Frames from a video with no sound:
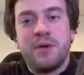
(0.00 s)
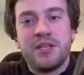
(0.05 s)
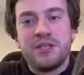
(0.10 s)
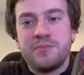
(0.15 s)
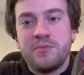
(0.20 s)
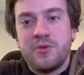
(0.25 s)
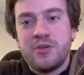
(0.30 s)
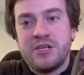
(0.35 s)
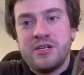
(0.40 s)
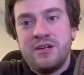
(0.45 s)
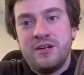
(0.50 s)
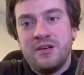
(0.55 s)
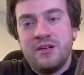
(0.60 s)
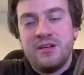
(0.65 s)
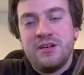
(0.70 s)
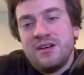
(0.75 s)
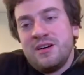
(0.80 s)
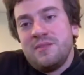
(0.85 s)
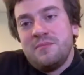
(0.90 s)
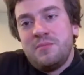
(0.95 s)
motherboard,
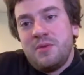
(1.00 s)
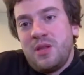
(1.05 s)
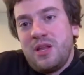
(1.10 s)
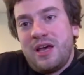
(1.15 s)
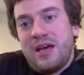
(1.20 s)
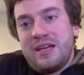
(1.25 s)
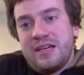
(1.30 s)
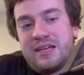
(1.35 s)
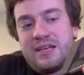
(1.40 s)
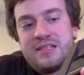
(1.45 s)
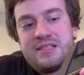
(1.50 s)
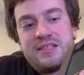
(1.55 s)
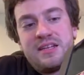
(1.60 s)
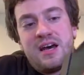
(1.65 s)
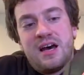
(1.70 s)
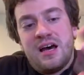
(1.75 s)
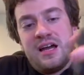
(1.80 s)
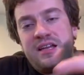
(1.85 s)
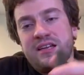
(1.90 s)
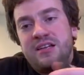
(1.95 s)
but like it's
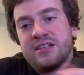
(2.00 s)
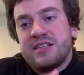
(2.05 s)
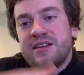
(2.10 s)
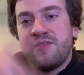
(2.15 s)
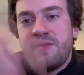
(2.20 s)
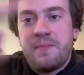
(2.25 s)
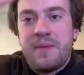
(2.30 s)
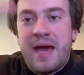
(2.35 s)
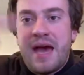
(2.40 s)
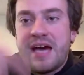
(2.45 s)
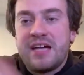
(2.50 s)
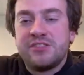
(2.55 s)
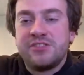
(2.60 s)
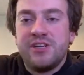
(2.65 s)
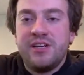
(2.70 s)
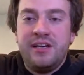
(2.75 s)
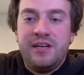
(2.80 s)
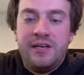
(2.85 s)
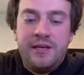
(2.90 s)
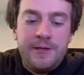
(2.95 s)
not. It doesn't have a
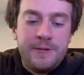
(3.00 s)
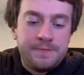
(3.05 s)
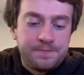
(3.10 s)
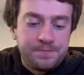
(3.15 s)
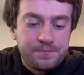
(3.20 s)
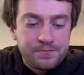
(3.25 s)
battery.